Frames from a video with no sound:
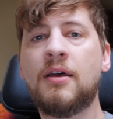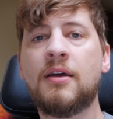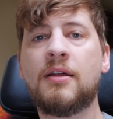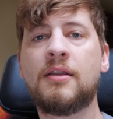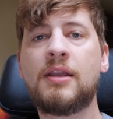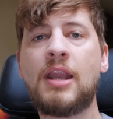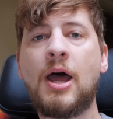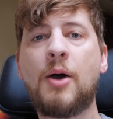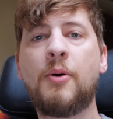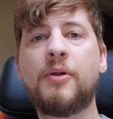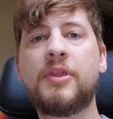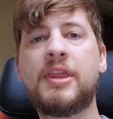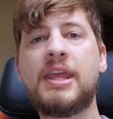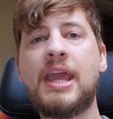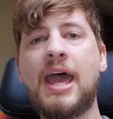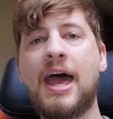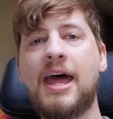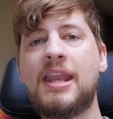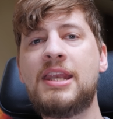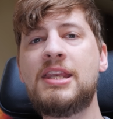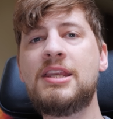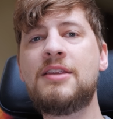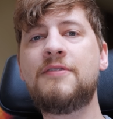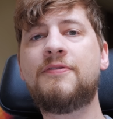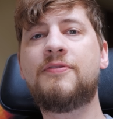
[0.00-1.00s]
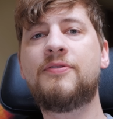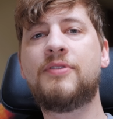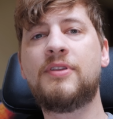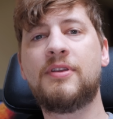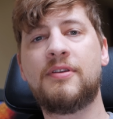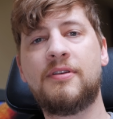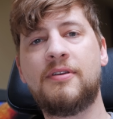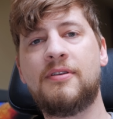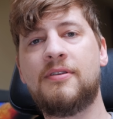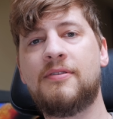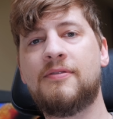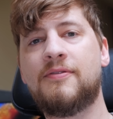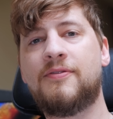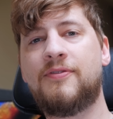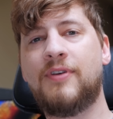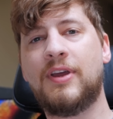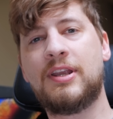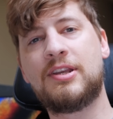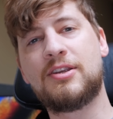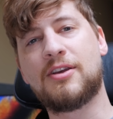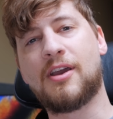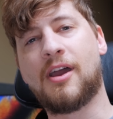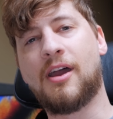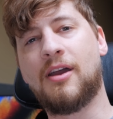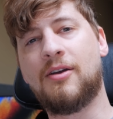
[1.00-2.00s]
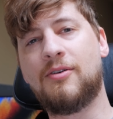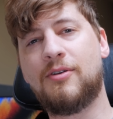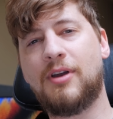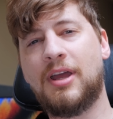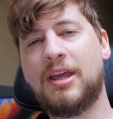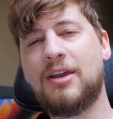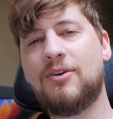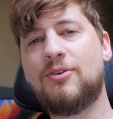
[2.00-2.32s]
Now at the end of the video, it